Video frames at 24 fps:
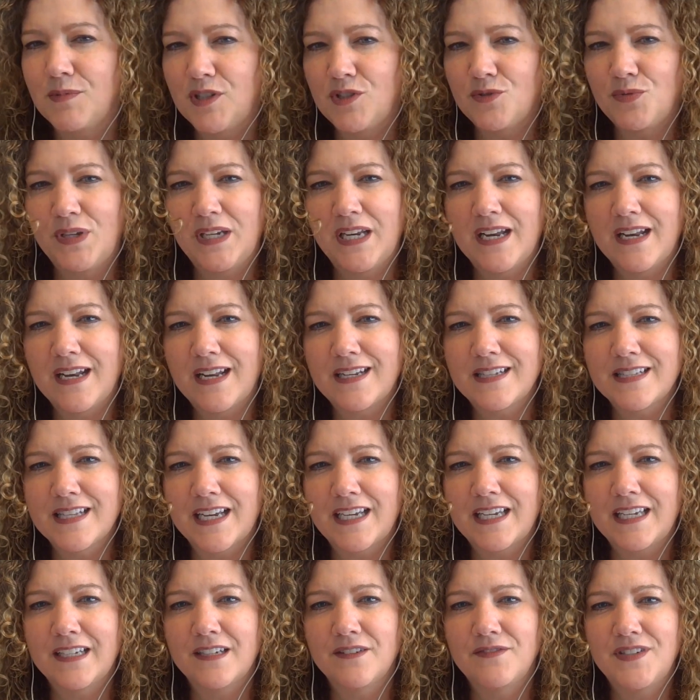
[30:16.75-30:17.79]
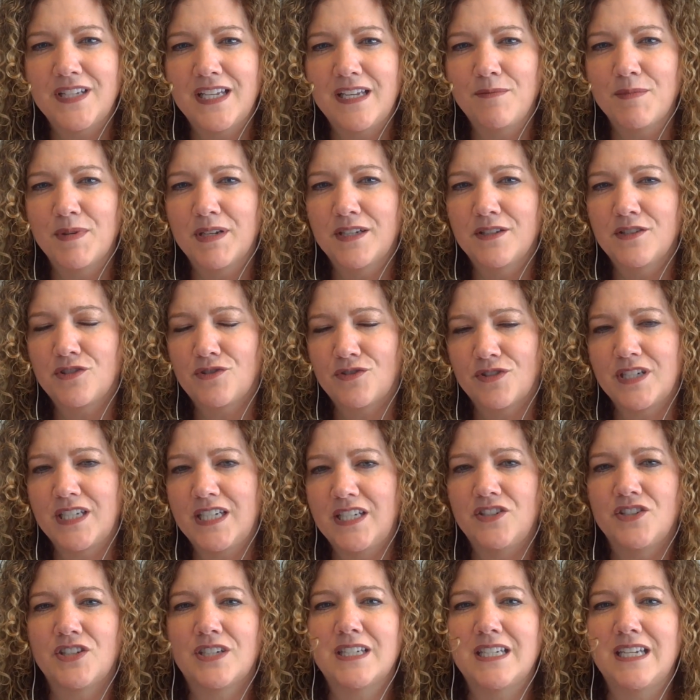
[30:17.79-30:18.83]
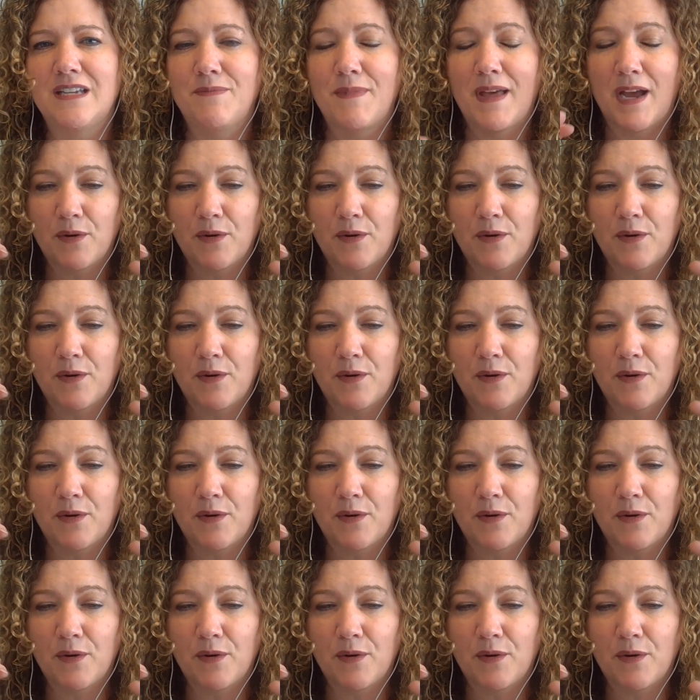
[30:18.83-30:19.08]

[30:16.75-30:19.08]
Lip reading: between an executive team and a strategic team?